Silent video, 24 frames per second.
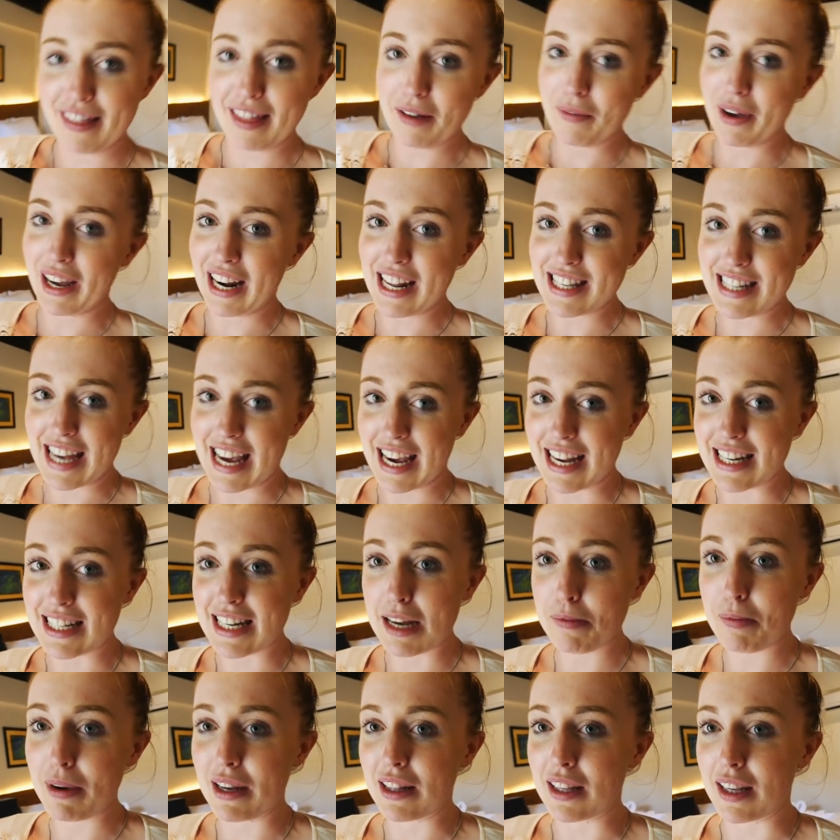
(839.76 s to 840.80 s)
I think we're going to take a
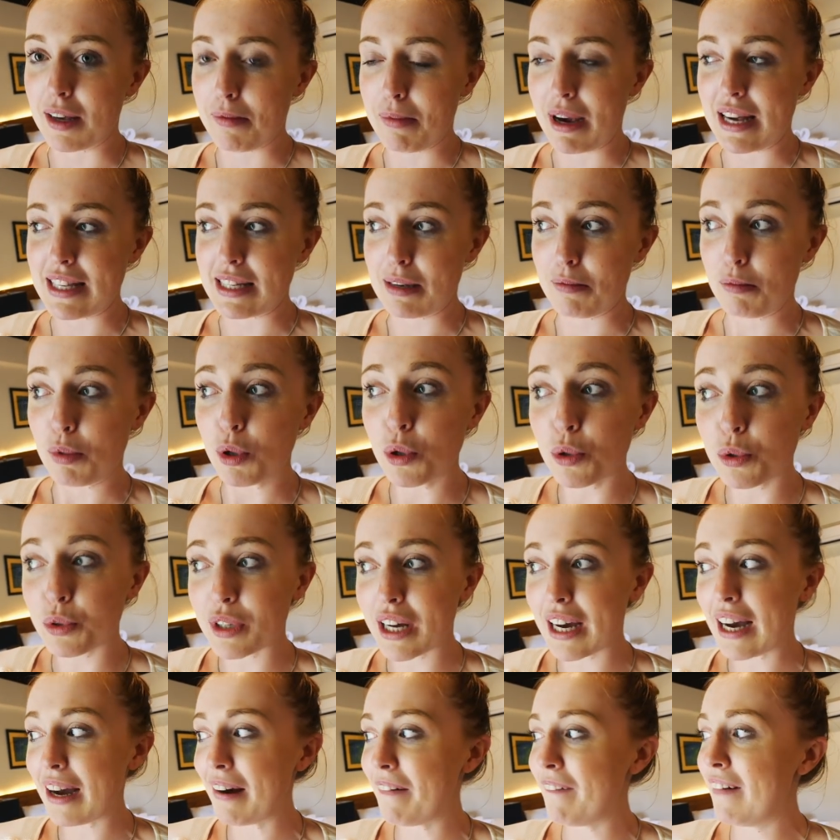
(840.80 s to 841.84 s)
dip in the amazing pool
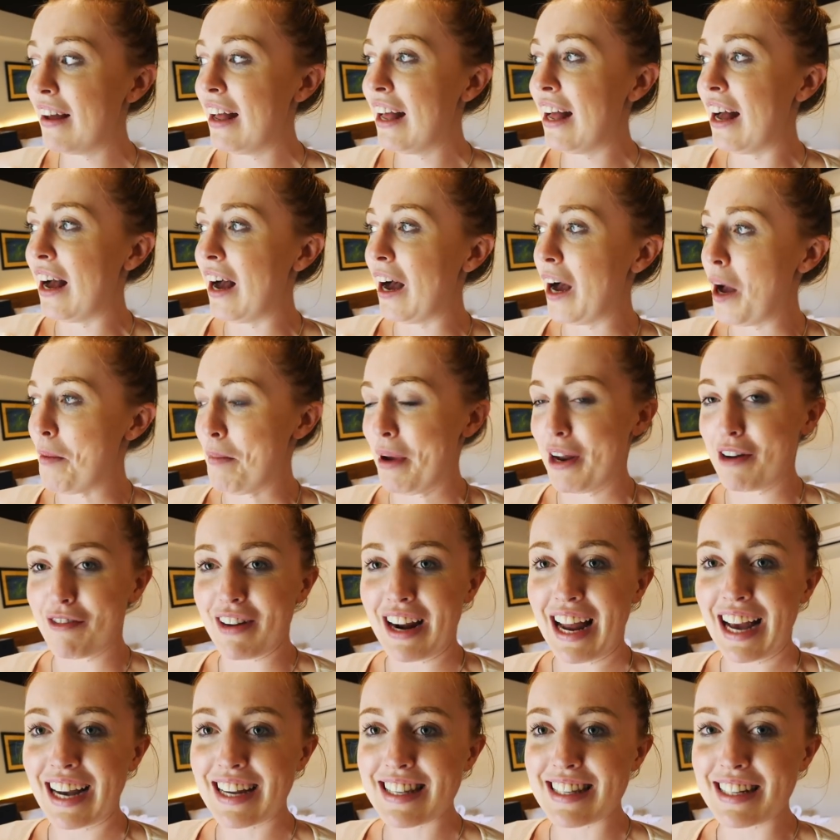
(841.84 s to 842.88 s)
now and
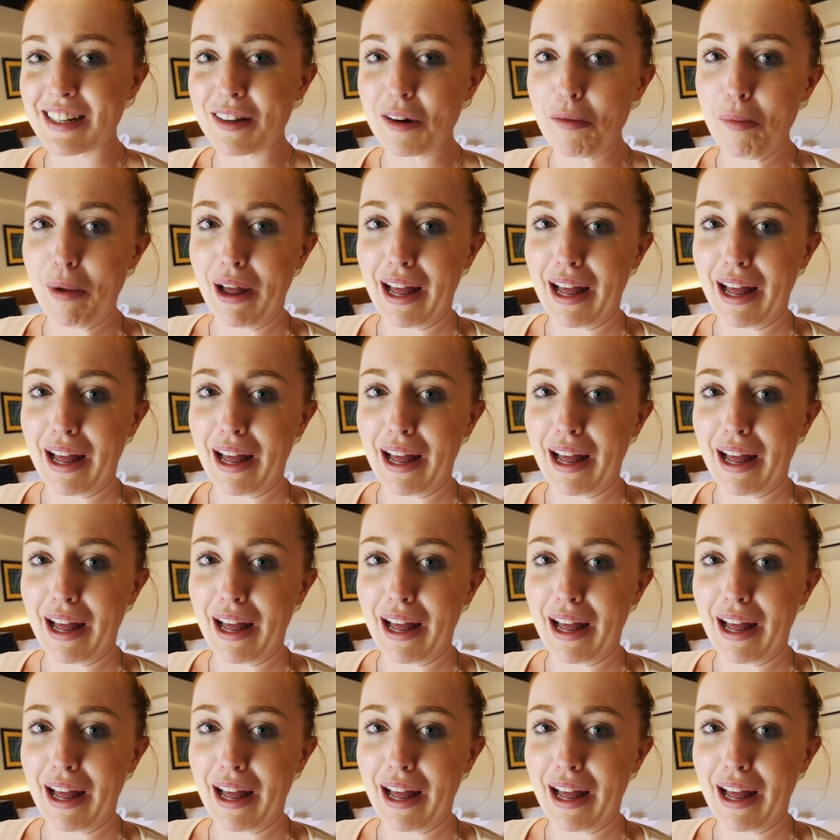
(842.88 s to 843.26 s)
relax a little